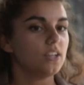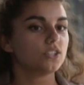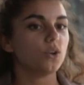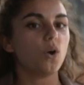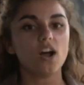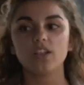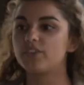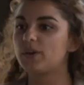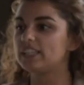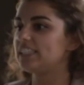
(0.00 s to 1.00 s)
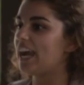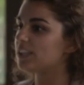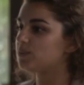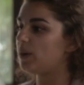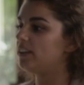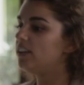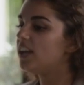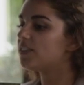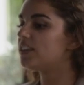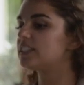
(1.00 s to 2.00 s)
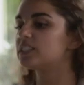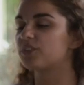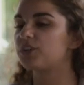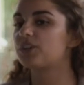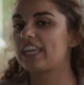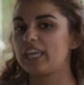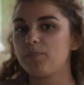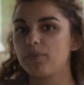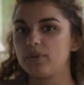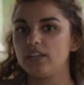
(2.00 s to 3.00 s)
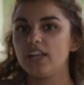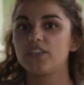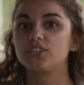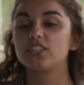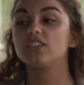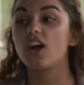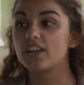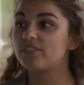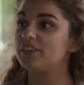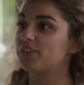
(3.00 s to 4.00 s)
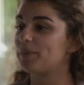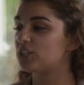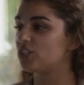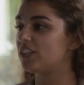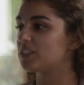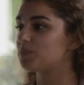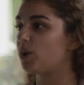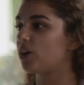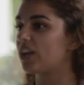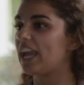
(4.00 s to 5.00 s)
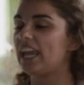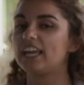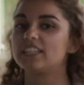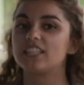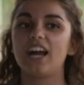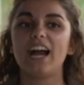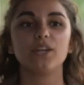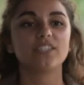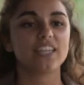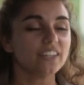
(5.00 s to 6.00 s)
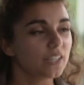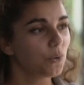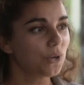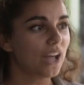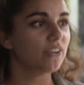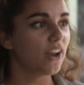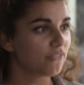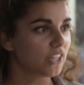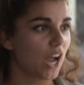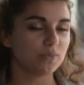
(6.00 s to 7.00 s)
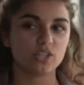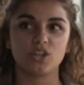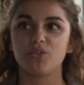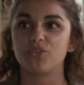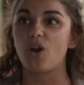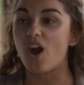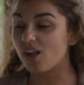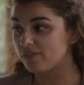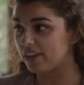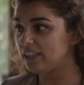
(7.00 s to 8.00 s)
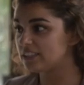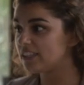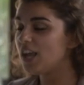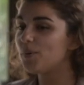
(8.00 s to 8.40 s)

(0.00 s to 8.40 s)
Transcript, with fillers: So all of UIC has one. This is for you to keep. There's a lot of information in this book, and I sadly won't have enough time to go through all of it,